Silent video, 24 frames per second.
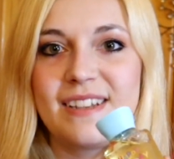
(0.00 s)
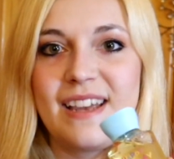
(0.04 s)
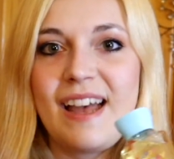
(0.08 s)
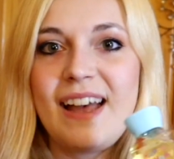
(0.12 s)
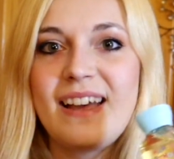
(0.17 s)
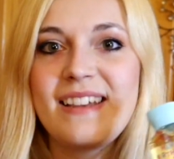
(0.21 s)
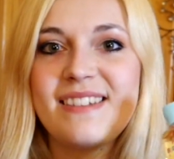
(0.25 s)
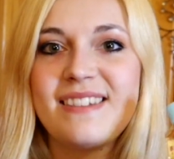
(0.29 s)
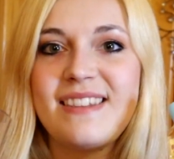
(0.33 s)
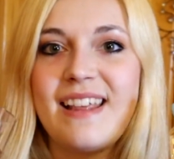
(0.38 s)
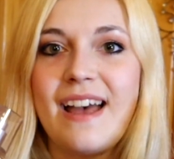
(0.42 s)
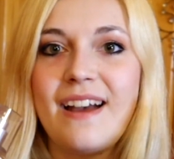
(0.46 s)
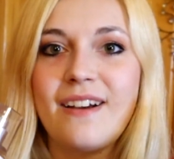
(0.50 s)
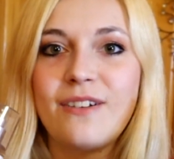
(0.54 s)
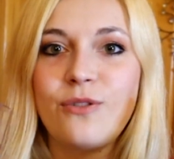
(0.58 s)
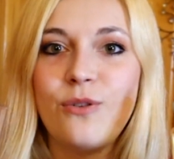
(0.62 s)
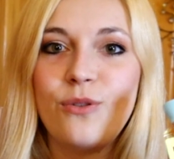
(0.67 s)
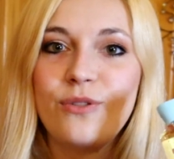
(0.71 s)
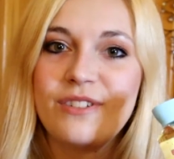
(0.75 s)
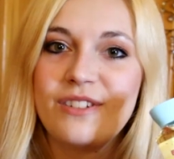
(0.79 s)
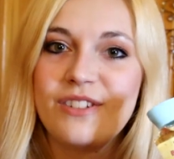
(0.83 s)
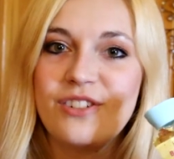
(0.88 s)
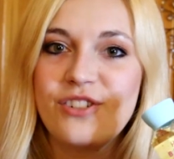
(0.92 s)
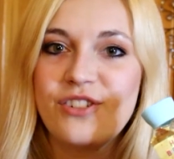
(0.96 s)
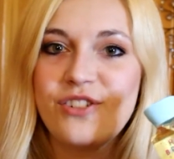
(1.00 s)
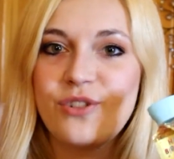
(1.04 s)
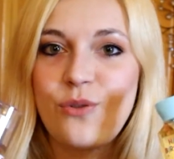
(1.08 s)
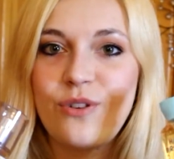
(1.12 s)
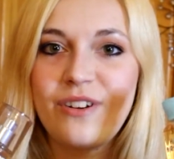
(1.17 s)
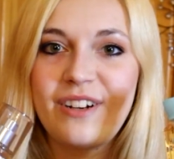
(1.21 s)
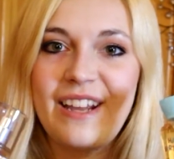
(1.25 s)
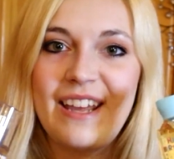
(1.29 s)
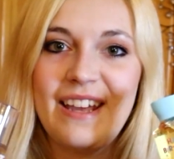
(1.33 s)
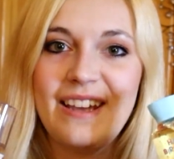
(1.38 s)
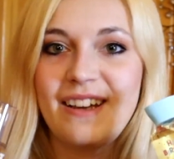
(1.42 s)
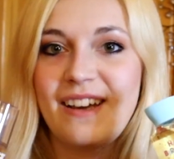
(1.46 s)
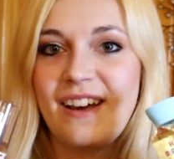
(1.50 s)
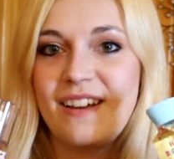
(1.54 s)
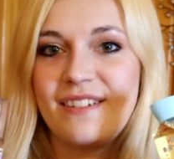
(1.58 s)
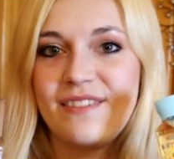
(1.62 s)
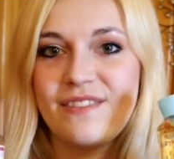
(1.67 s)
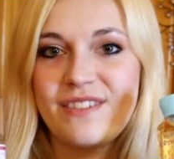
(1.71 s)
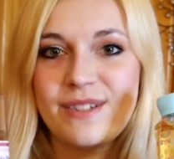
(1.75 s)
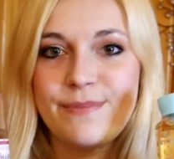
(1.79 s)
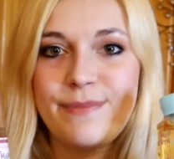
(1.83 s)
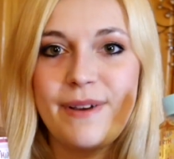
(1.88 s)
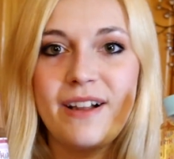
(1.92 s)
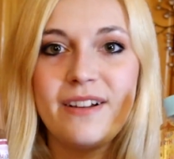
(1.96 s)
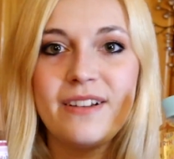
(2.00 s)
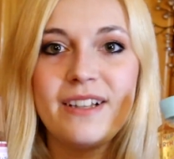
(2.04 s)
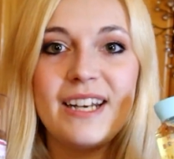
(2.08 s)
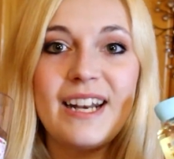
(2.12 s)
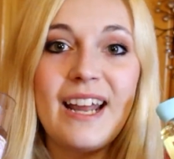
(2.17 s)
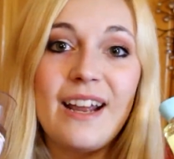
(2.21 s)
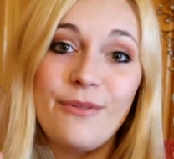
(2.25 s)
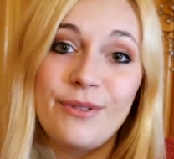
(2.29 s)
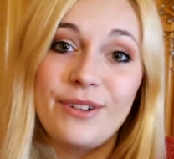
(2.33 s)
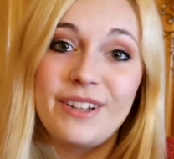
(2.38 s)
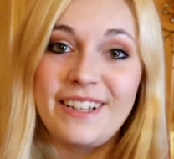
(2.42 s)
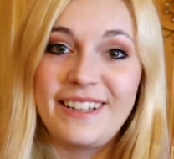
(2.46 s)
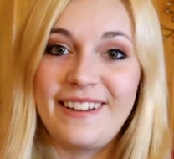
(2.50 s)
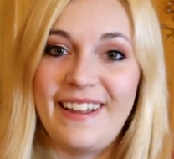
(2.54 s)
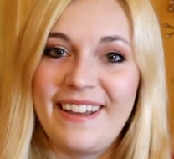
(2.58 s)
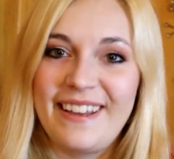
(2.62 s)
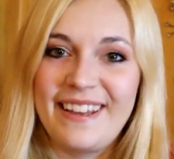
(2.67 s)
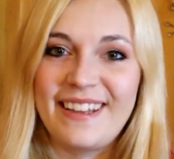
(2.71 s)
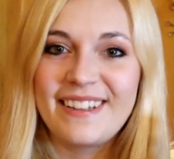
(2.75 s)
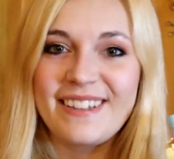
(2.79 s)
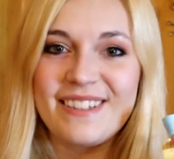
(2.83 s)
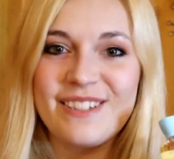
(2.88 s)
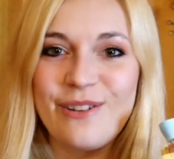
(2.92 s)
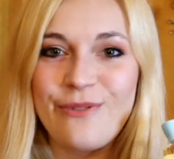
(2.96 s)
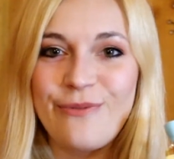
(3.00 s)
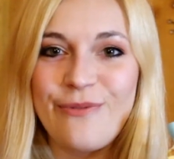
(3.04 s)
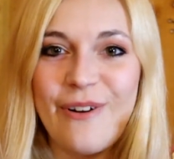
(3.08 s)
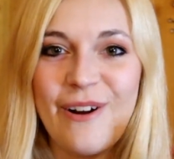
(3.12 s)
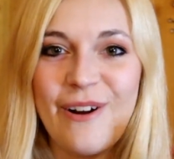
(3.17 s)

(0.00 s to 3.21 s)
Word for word: It has that golden shortcake kind of smell, and I really like it so